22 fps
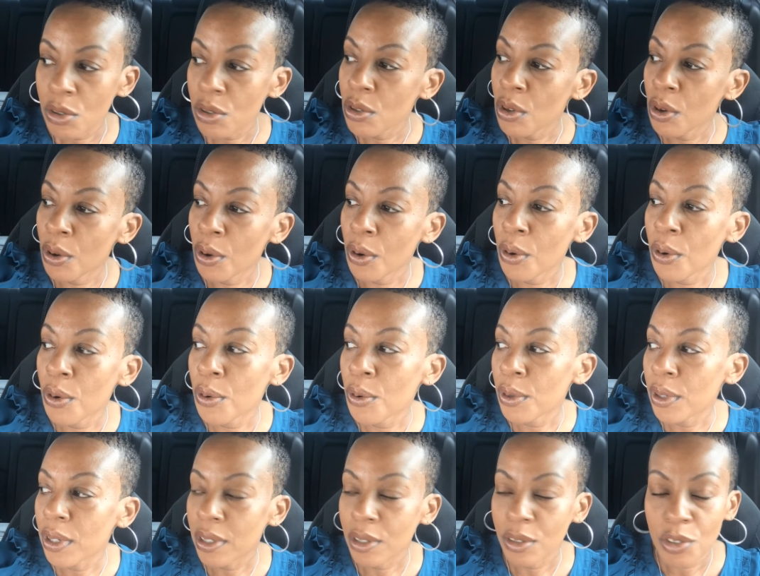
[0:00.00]

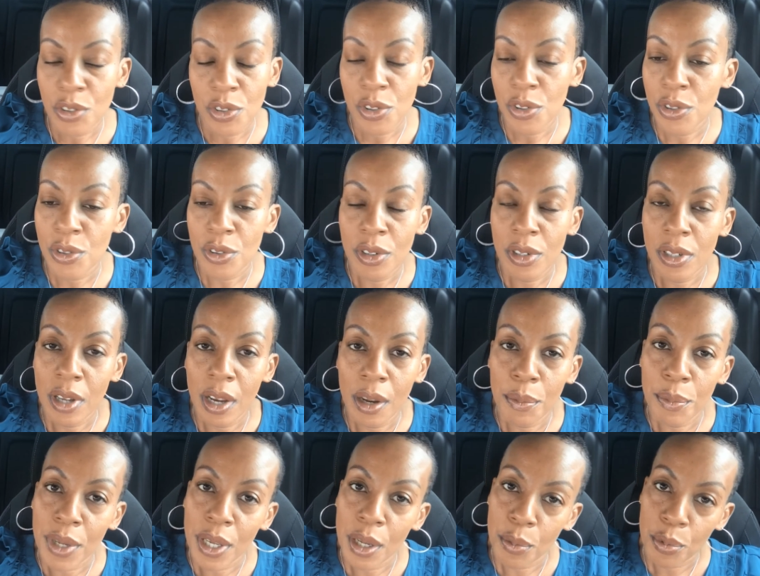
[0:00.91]
So it should
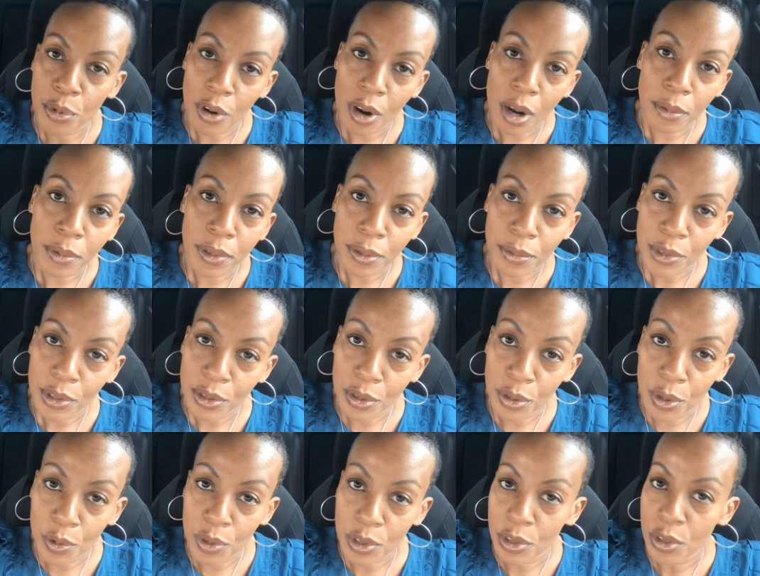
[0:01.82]
not be a problem to
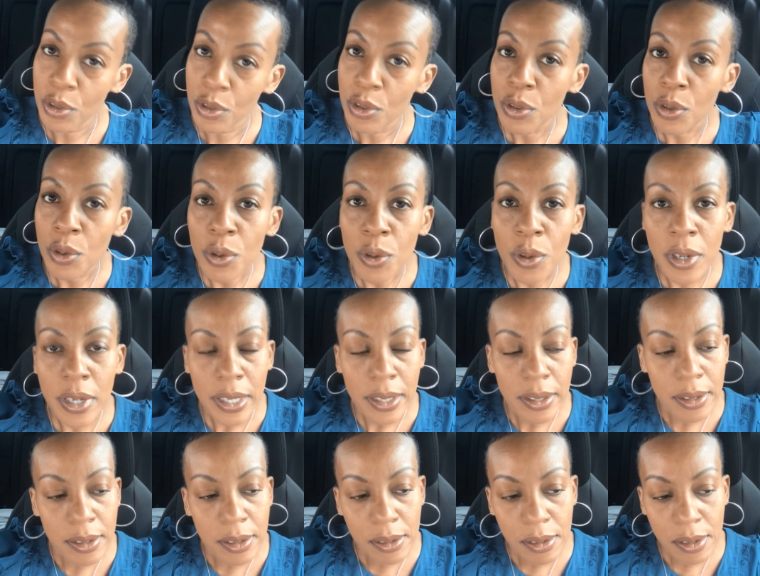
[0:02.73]
know what your score
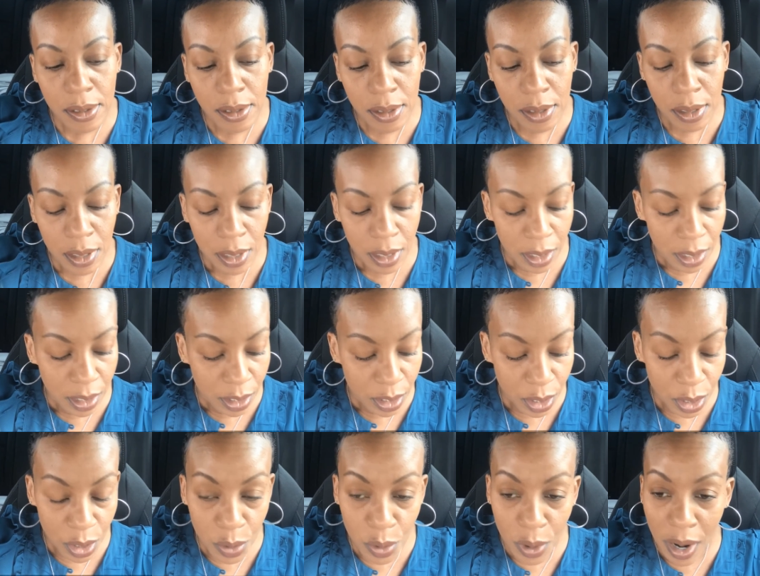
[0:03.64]
is.
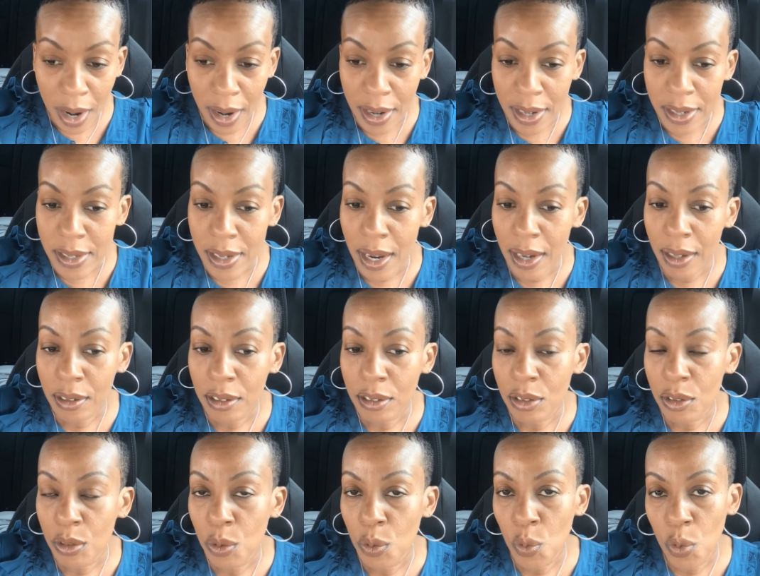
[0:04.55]
You are
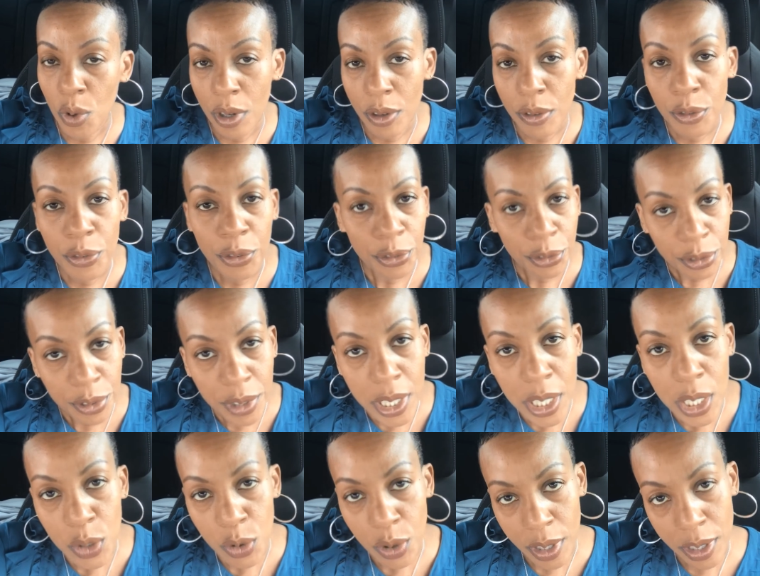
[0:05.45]
entitled to one
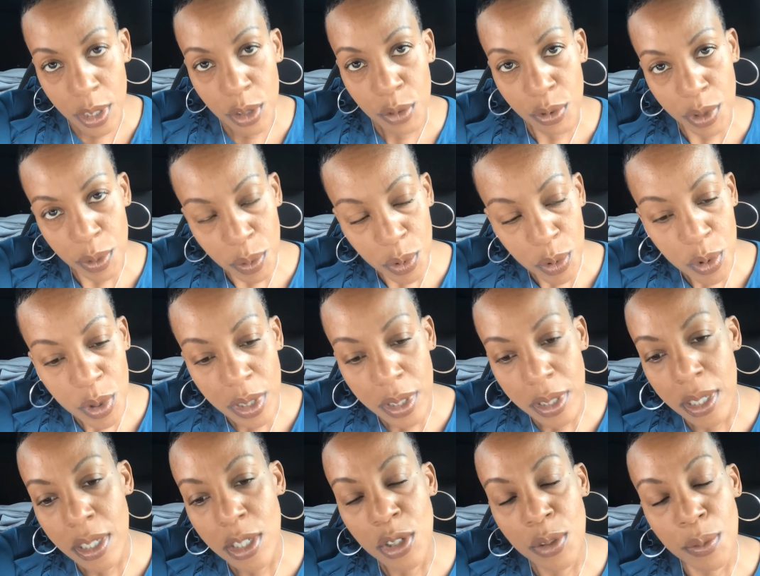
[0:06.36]
free credit
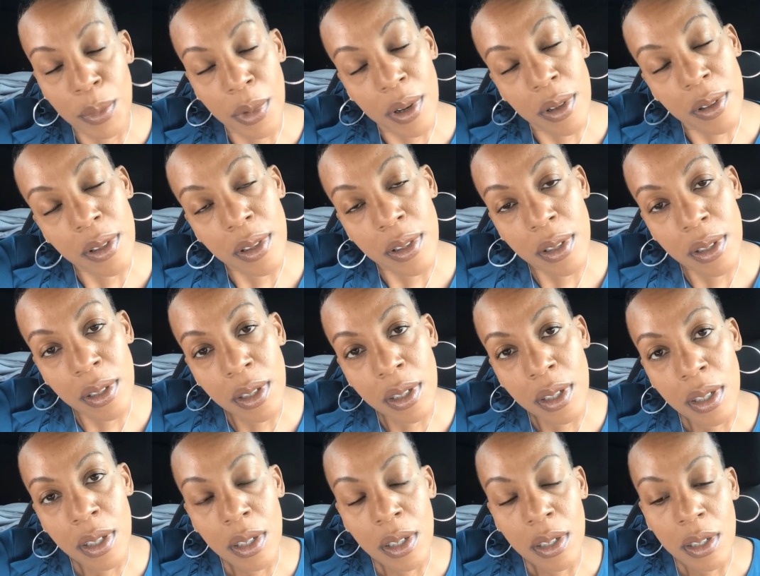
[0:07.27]
report each month.
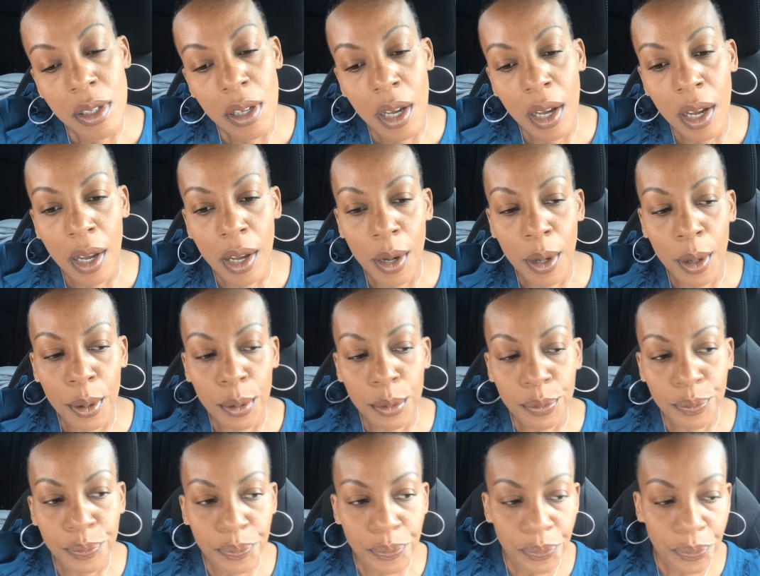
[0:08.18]

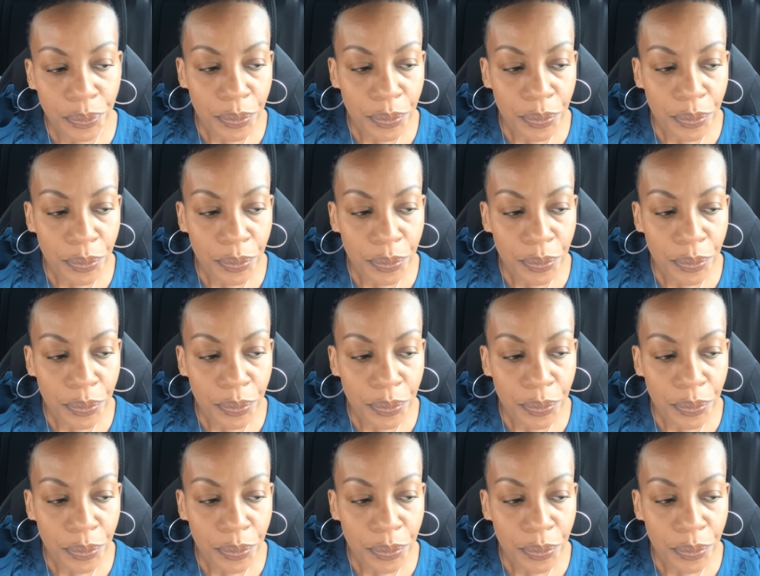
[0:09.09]
Um,